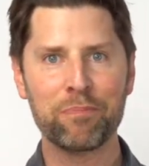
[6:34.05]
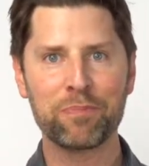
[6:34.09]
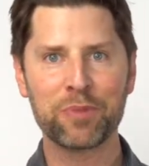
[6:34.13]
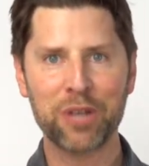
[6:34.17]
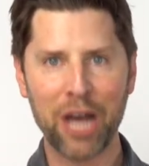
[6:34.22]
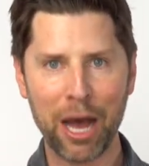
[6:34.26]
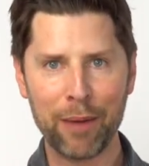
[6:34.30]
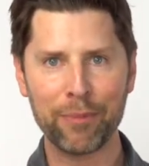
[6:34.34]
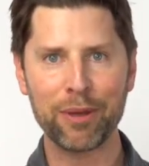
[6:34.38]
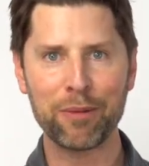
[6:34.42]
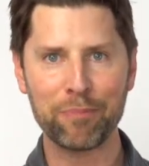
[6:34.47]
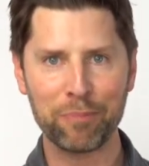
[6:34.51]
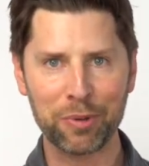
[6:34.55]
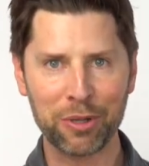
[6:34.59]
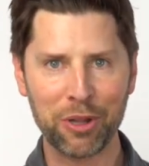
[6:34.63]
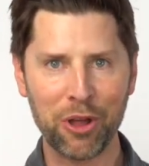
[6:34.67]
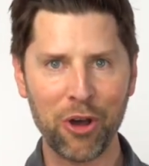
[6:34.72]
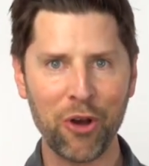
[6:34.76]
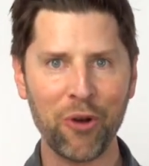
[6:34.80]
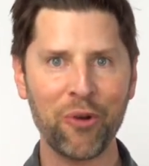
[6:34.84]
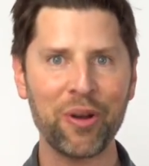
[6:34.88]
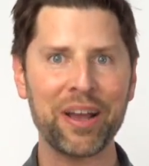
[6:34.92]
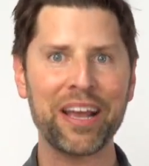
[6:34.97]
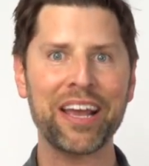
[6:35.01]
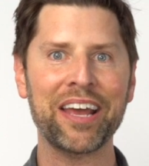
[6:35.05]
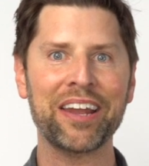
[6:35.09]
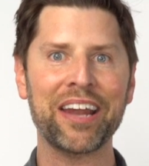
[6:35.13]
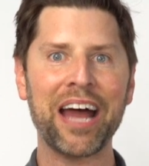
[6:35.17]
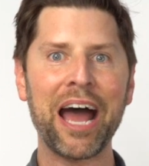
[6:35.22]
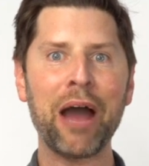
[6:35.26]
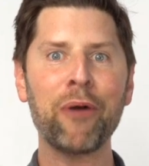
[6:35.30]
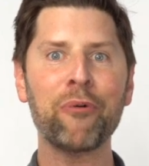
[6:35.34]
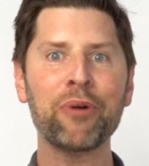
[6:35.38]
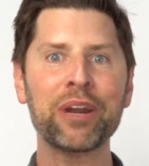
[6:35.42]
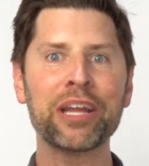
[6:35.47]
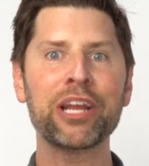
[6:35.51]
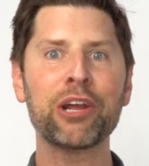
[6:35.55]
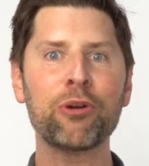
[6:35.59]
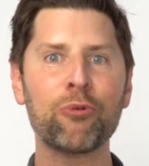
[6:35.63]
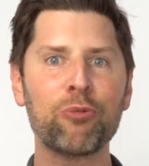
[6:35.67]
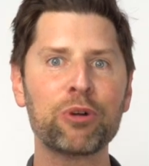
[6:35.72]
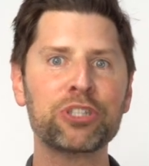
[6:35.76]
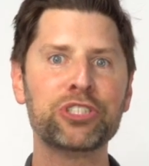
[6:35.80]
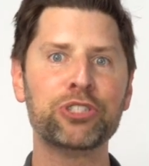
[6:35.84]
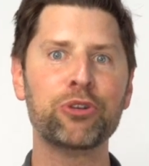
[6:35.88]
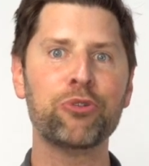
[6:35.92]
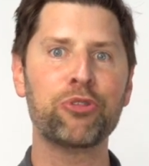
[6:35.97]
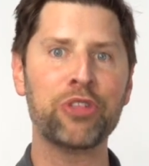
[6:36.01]
Comment below, and I want to hear
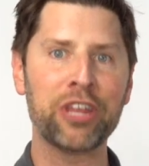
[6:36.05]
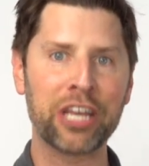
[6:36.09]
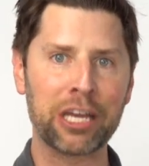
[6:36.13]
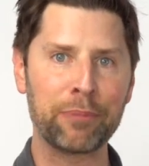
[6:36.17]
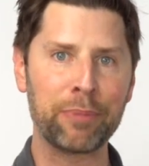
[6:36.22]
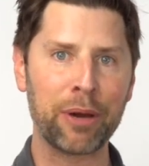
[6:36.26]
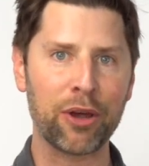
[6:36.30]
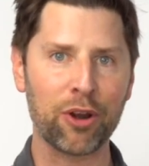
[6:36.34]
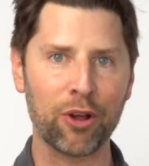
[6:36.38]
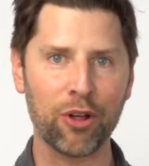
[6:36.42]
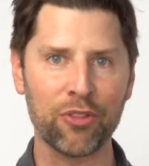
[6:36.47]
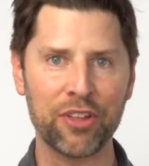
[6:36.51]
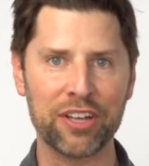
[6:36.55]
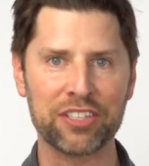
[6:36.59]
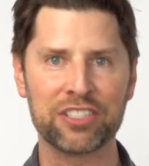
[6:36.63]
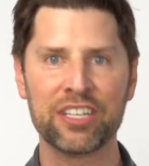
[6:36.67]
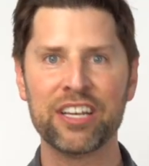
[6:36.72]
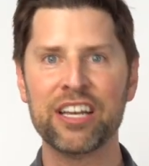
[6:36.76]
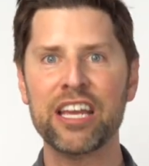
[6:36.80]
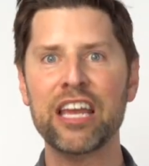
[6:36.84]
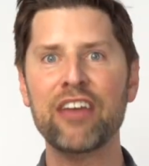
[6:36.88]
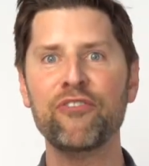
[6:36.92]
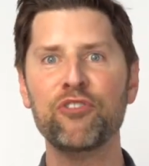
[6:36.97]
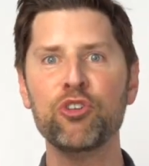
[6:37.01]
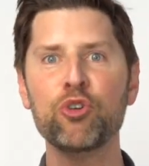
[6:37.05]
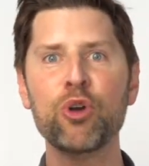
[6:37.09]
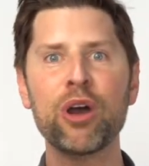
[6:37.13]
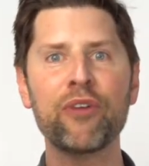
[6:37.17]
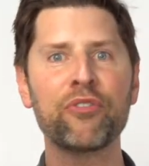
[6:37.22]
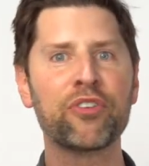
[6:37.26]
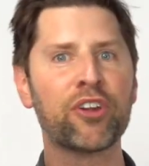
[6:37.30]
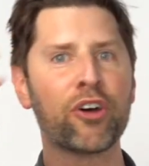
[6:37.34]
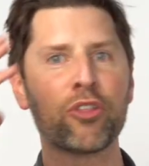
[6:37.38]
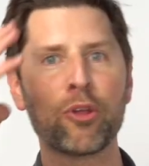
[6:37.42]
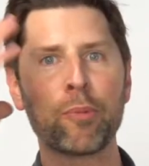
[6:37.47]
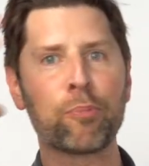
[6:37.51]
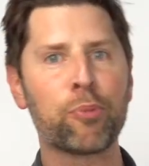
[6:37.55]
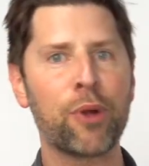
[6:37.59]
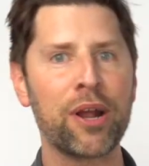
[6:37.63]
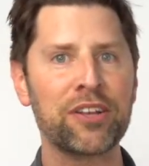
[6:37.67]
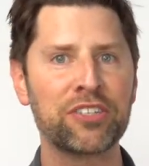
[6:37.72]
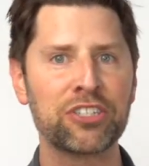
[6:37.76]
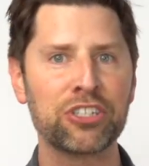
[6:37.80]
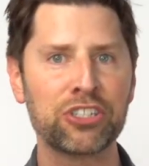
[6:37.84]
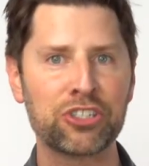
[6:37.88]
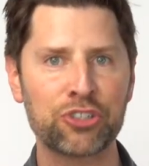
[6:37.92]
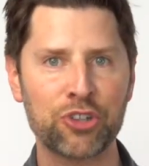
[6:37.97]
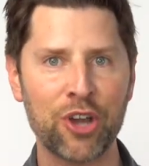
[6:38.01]
what you think about all this. If you have another
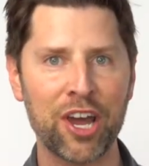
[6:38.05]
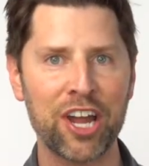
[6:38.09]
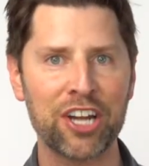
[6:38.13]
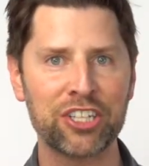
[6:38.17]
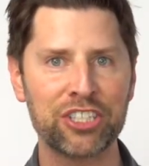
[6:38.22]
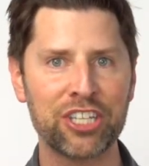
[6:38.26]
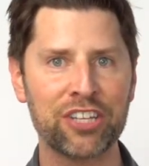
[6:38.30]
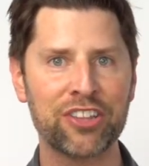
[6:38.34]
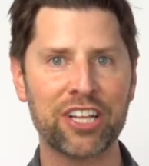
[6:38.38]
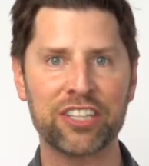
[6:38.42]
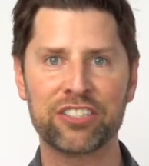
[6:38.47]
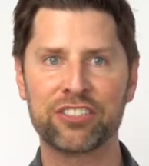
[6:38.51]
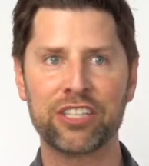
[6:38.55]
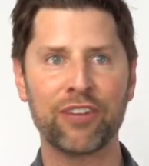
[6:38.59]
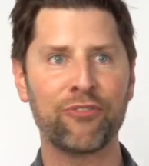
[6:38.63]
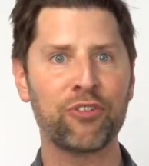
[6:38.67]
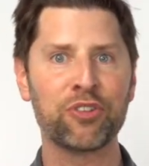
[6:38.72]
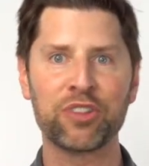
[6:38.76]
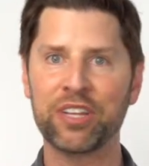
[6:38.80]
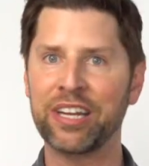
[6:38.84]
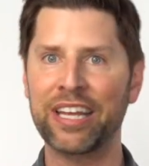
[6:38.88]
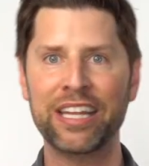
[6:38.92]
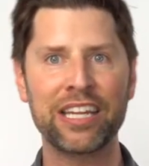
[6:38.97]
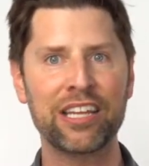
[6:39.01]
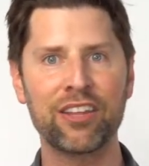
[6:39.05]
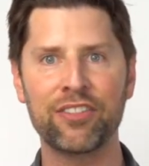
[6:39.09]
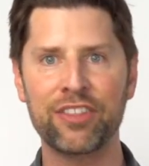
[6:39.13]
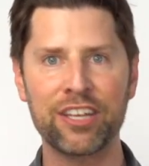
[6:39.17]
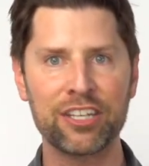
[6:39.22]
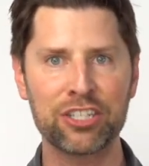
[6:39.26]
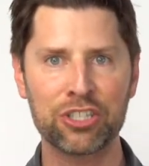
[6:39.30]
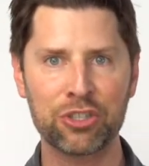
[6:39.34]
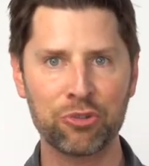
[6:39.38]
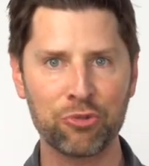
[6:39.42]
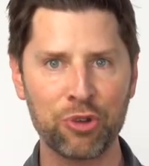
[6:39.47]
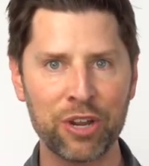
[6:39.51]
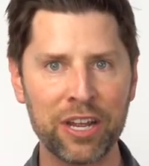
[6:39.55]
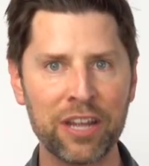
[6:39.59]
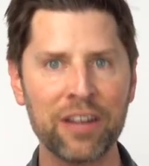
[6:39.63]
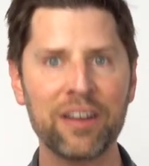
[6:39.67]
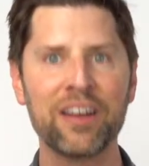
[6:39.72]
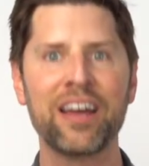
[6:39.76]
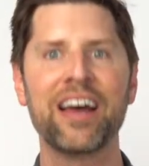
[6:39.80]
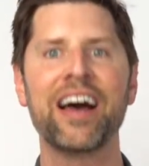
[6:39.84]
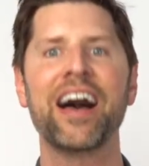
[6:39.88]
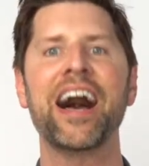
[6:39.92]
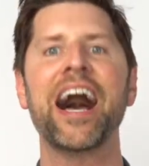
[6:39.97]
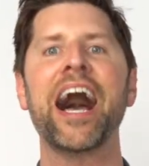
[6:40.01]
pricing strategy that's different than any of these three,
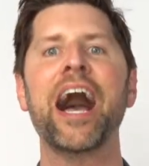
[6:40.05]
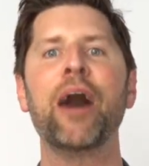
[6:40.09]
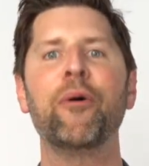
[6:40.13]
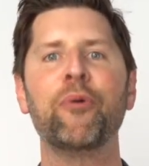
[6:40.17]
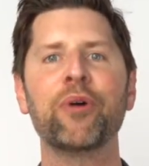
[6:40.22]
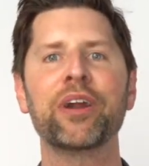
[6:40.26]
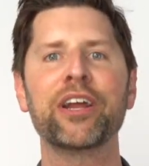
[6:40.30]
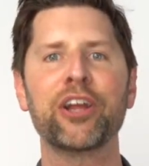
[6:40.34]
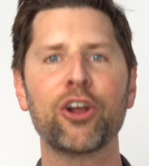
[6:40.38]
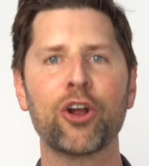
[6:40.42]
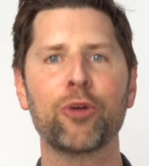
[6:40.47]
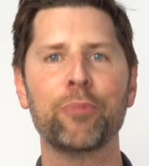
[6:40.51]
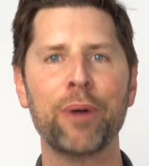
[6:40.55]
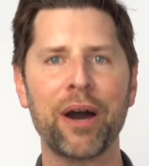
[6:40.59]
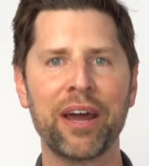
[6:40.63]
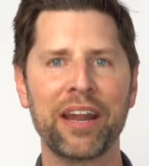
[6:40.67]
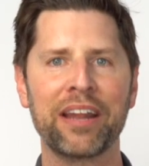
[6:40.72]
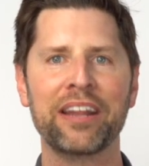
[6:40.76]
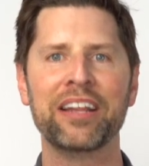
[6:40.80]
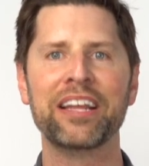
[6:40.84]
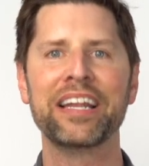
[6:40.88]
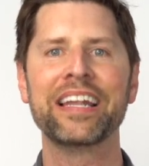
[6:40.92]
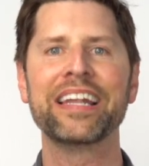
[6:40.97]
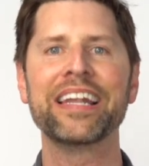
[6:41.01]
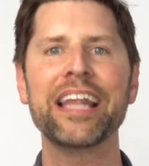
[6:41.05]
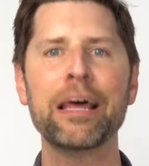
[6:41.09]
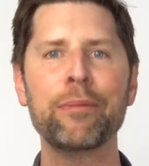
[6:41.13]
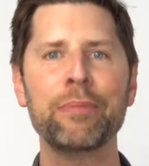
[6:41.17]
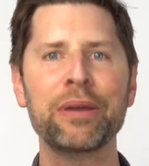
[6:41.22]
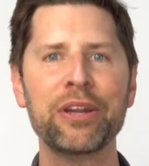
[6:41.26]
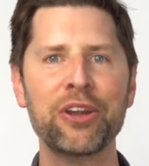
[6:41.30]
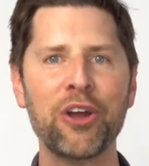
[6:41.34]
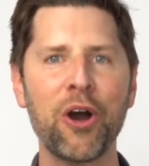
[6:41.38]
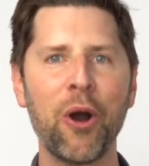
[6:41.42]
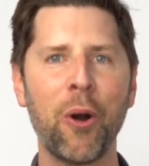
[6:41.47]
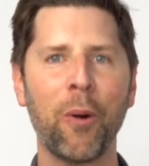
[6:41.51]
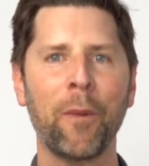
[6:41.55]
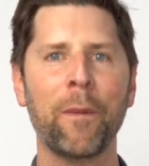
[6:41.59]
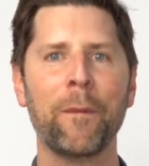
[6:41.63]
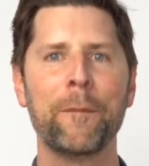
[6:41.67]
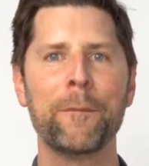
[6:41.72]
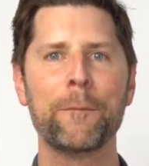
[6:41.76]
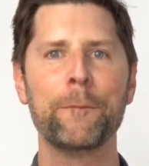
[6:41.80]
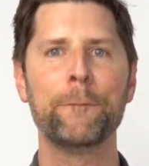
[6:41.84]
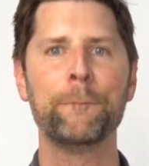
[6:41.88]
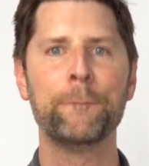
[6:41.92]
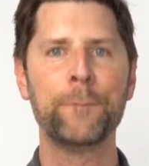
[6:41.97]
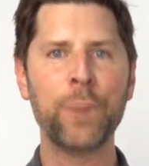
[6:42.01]
I want to hear about it. Let me know.
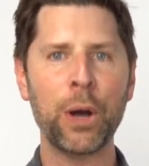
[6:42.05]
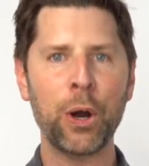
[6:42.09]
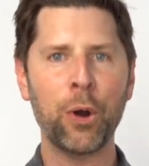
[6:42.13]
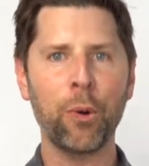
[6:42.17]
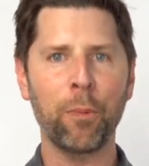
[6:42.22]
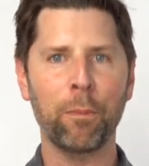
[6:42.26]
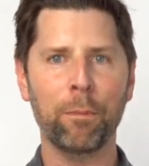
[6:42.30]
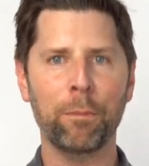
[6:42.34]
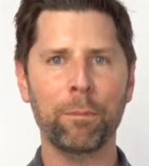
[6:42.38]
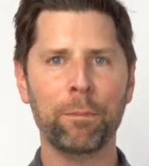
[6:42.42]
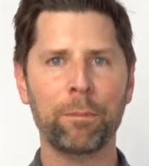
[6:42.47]
Boom.